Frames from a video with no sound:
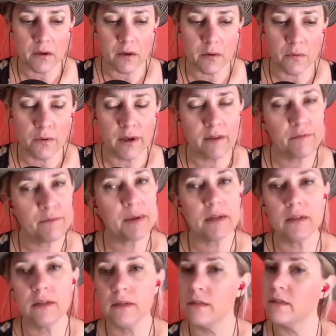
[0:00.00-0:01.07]
we've
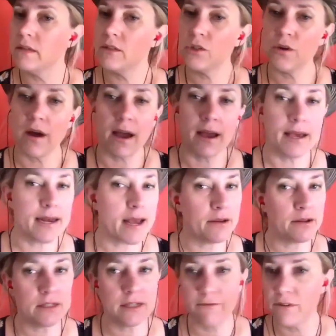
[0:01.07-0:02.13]
been trying
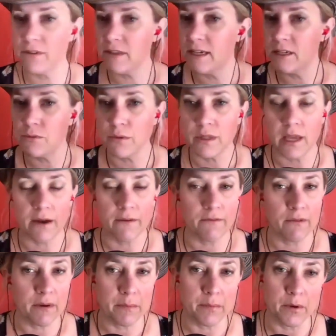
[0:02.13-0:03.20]
out different things with
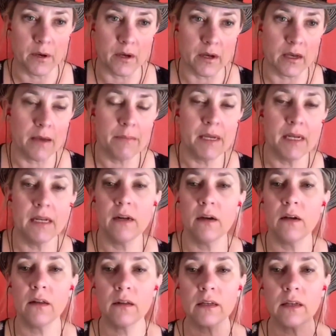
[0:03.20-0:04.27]
every book. I mean, it
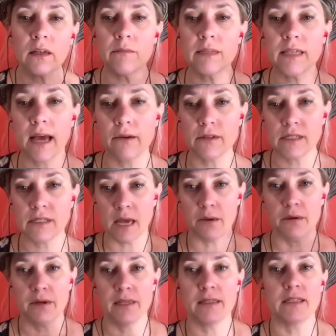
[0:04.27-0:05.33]
all comes out
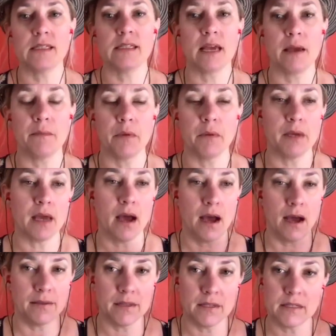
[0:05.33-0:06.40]
sounding the same, but
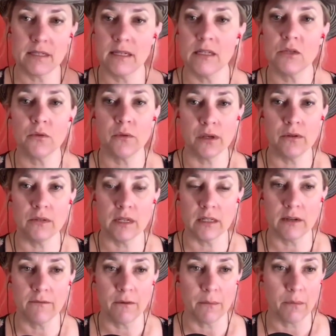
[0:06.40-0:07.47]
behind the scenes, we're using
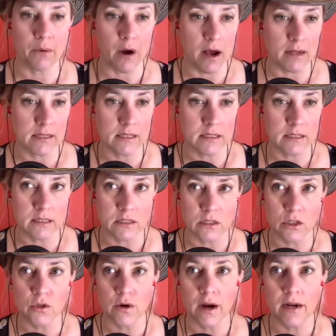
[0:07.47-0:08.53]
different processes
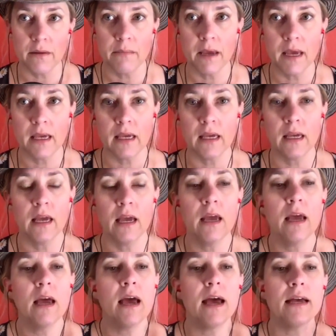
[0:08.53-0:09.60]
to try to make it
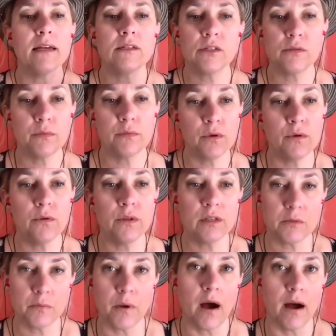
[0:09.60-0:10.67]
as smooth
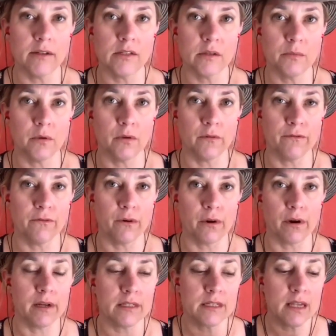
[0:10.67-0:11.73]
as possible
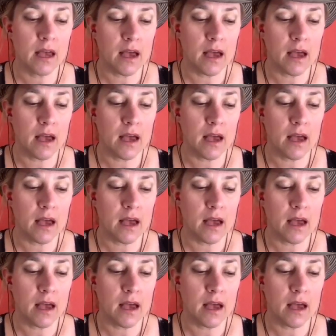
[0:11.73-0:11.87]
for us.